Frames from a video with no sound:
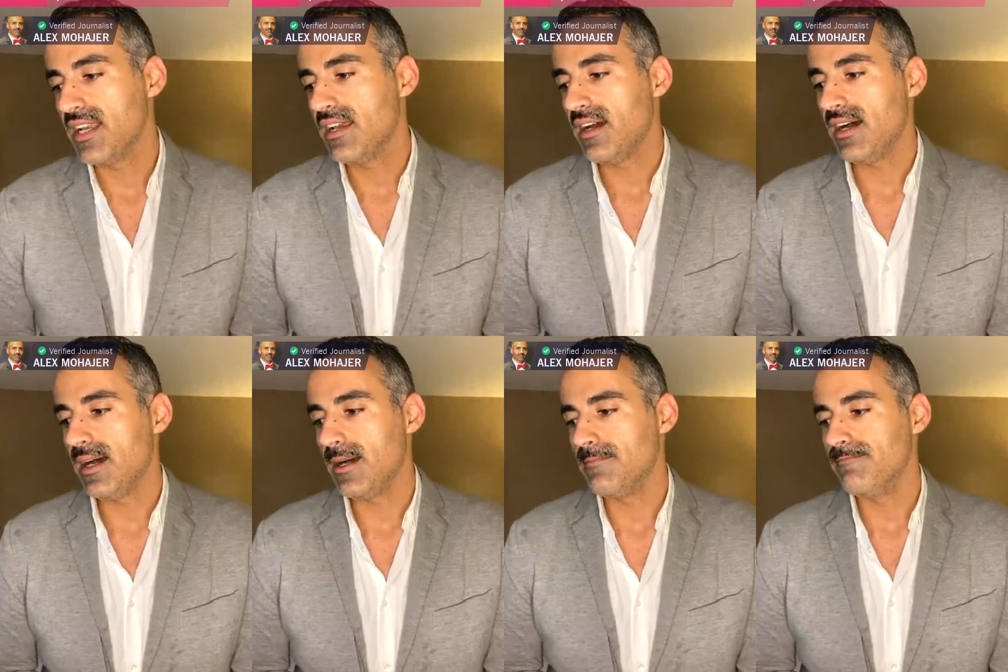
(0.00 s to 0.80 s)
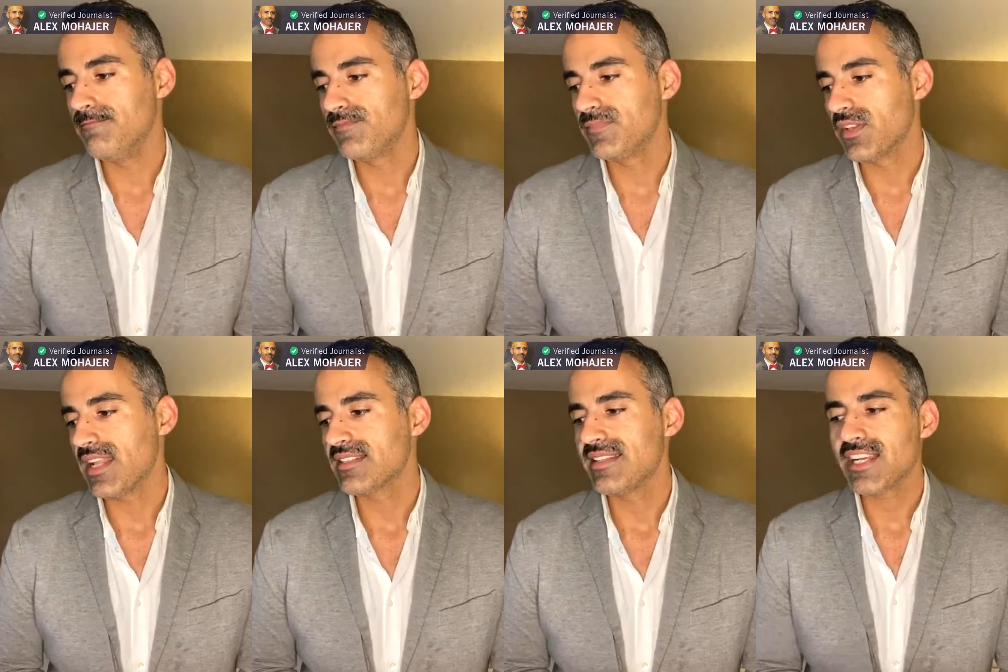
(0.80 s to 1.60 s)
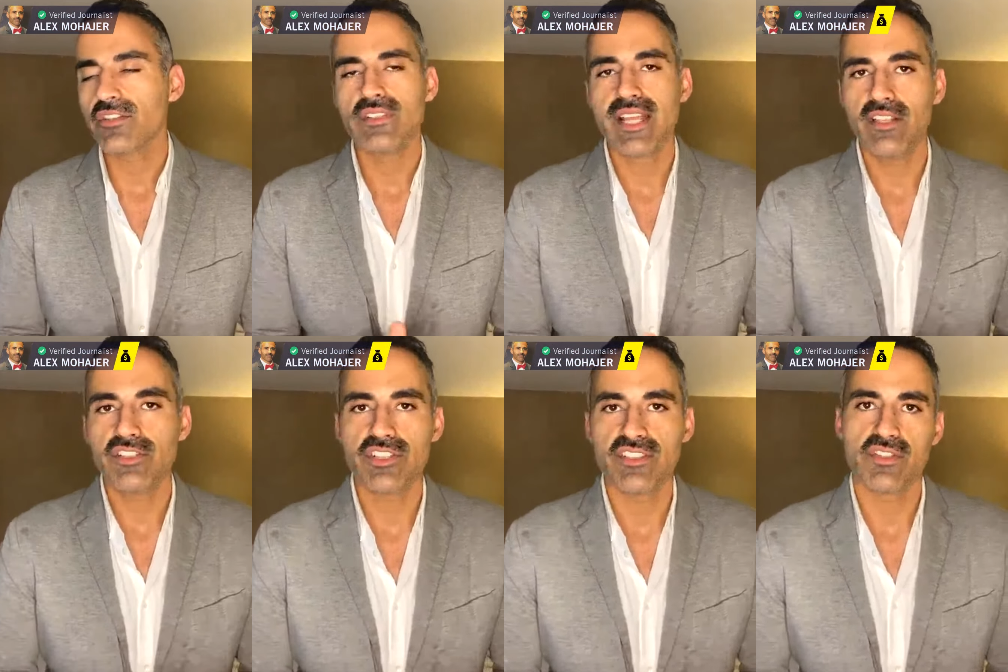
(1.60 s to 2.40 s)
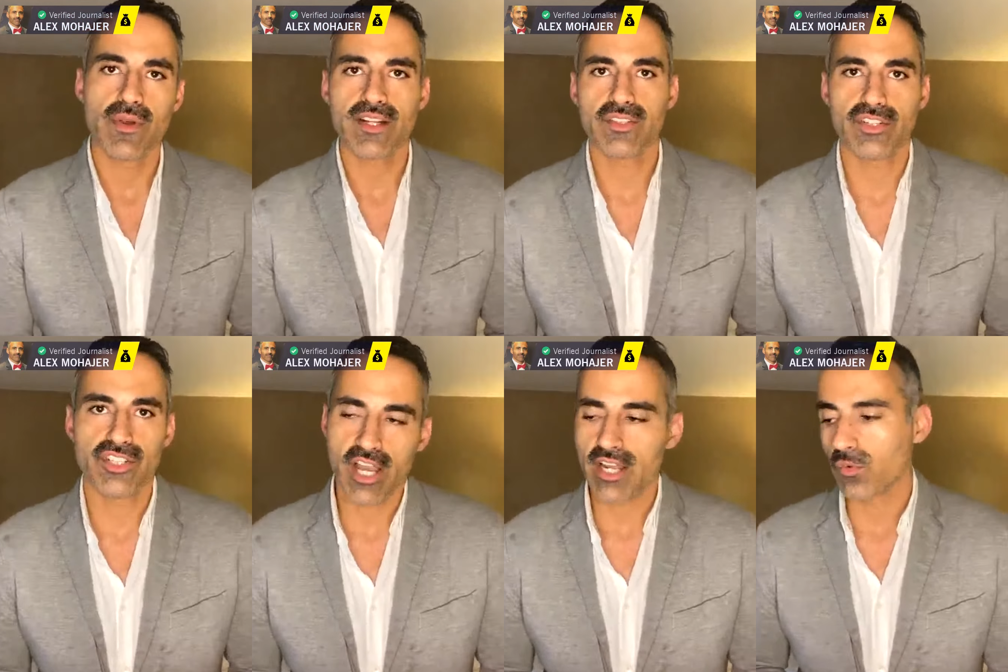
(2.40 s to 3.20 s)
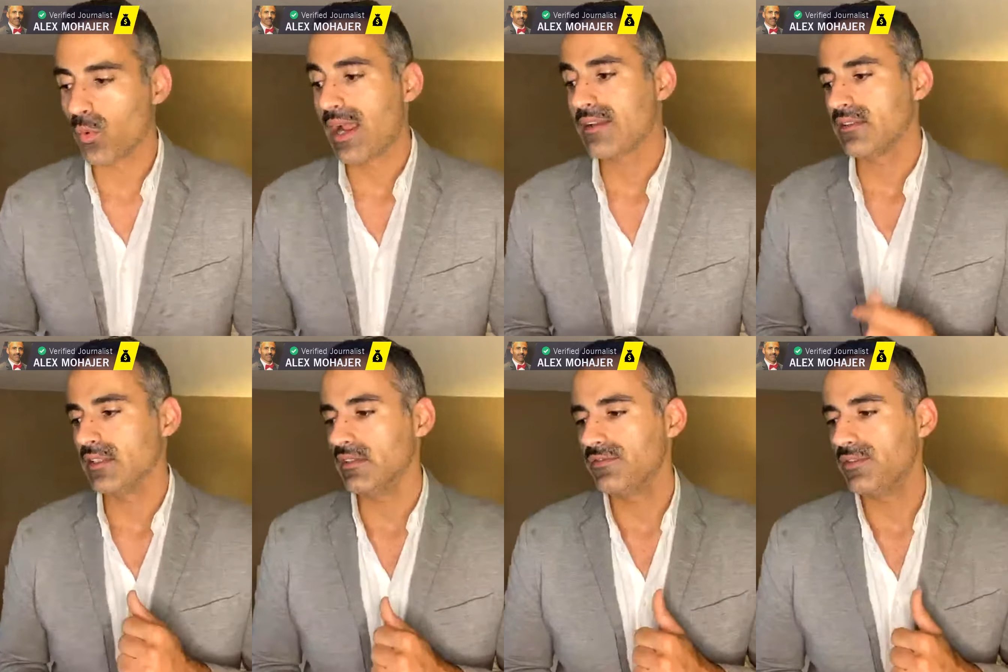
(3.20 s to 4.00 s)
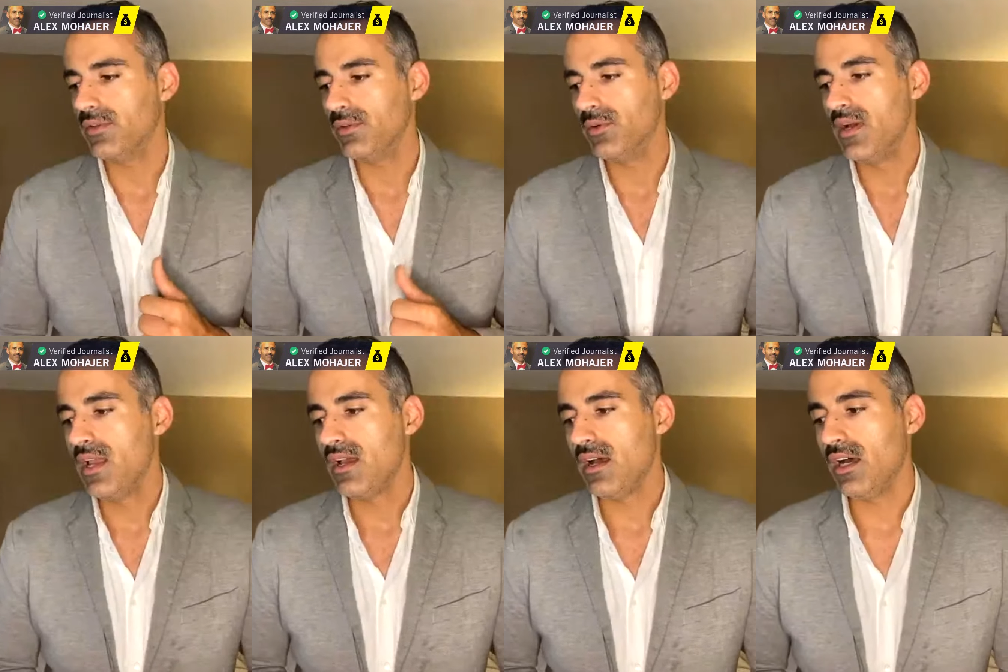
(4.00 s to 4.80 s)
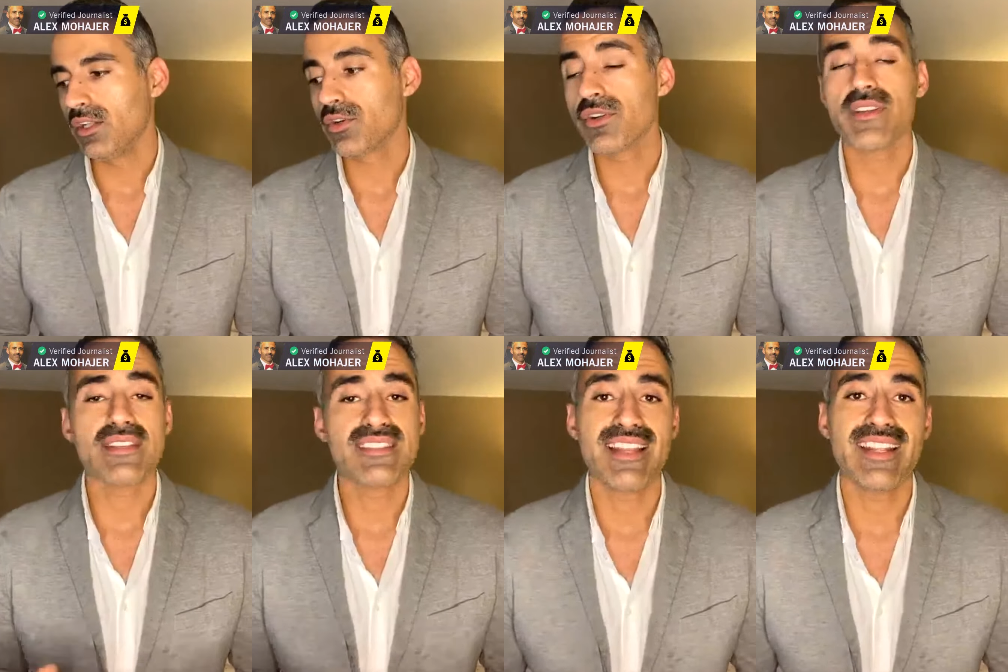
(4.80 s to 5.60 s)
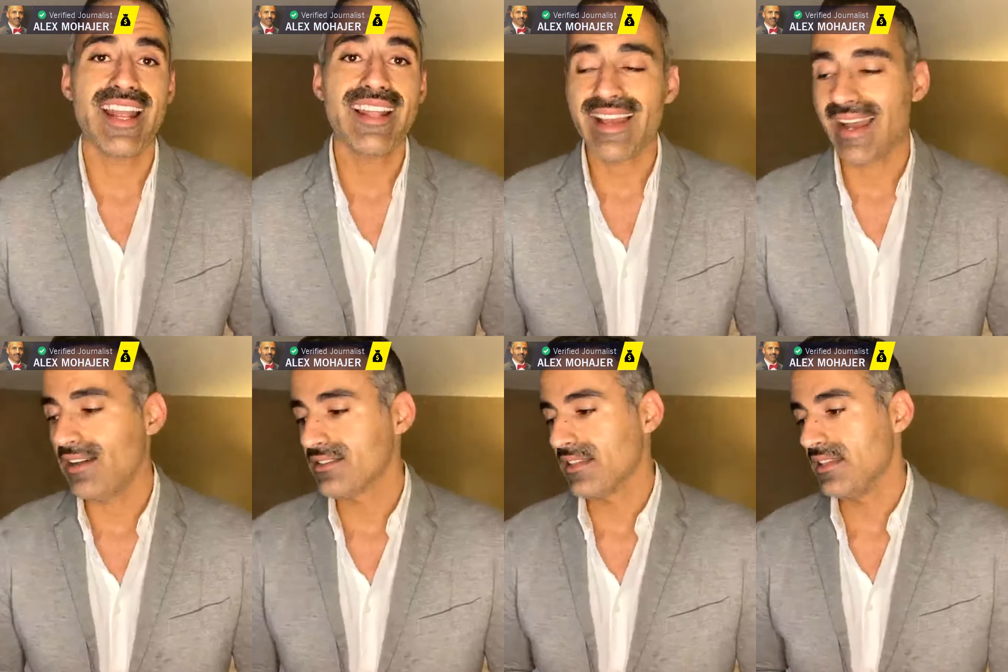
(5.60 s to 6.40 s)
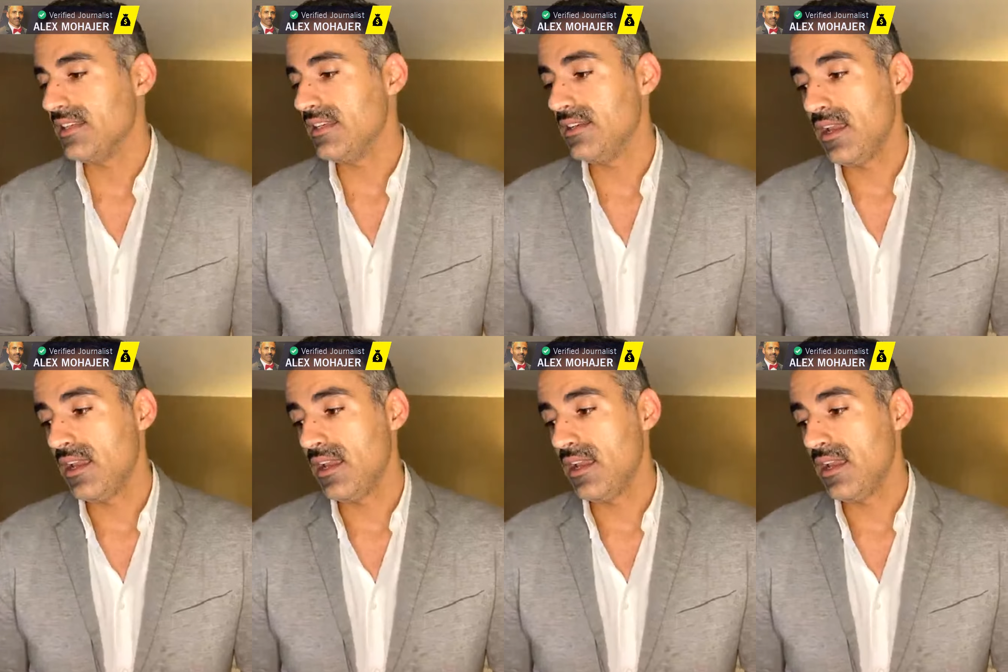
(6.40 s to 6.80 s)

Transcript: So that's National Intelligence Director John Ratcliffe, who alerted the Senate and the House that he